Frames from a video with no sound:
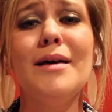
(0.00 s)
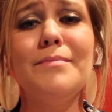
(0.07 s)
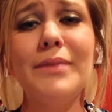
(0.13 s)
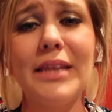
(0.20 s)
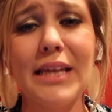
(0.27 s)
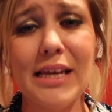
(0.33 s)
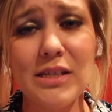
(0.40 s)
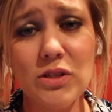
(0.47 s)

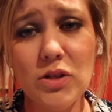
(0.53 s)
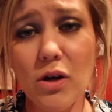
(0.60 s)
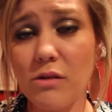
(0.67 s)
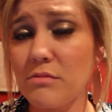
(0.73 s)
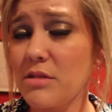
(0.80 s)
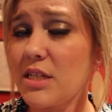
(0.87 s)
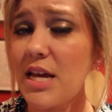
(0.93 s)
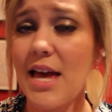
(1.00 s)
Please
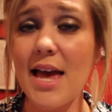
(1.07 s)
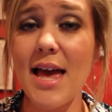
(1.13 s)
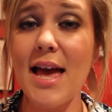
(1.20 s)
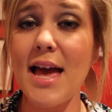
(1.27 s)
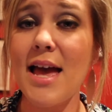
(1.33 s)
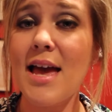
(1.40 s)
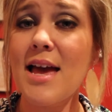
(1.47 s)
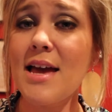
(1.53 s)
don't
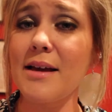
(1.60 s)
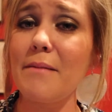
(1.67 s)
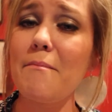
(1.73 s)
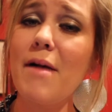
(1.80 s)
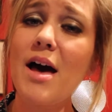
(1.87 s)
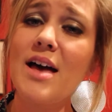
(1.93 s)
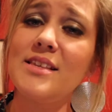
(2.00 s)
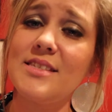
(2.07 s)
take
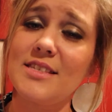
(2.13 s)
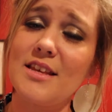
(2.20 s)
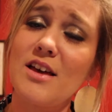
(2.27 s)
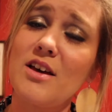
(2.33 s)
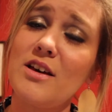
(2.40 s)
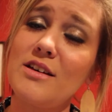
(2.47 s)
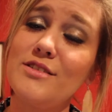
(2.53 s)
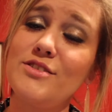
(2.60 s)
my
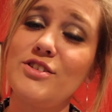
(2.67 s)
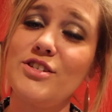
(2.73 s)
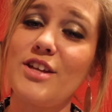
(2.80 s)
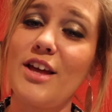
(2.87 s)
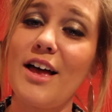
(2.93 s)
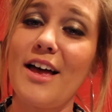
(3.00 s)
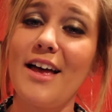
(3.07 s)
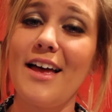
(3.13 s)

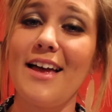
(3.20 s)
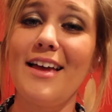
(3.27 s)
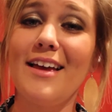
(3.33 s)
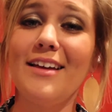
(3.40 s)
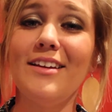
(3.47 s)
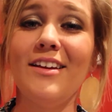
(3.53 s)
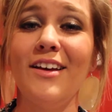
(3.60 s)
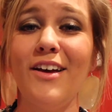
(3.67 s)

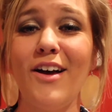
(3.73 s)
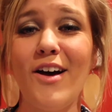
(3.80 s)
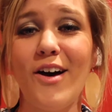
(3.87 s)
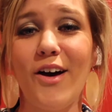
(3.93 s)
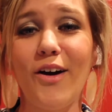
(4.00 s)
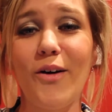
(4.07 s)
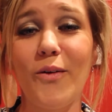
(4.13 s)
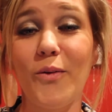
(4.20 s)
sunshine
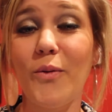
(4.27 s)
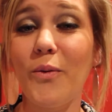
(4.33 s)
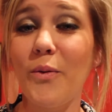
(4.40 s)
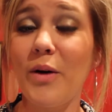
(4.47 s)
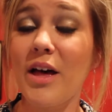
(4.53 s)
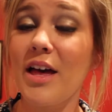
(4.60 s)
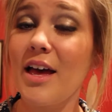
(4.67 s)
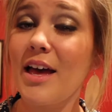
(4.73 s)

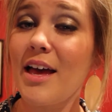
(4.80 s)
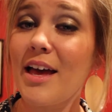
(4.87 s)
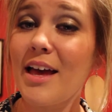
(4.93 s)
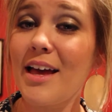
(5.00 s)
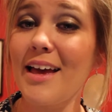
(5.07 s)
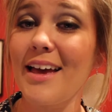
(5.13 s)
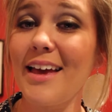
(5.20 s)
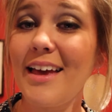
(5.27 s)

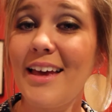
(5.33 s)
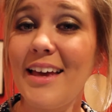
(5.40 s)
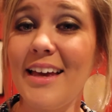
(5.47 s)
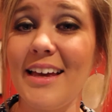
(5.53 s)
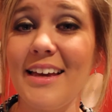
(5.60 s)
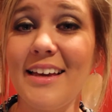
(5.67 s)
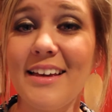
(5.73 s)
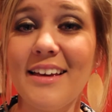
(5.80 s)

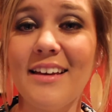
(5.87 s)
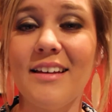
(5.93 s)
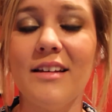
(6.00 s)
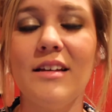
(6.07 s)
away.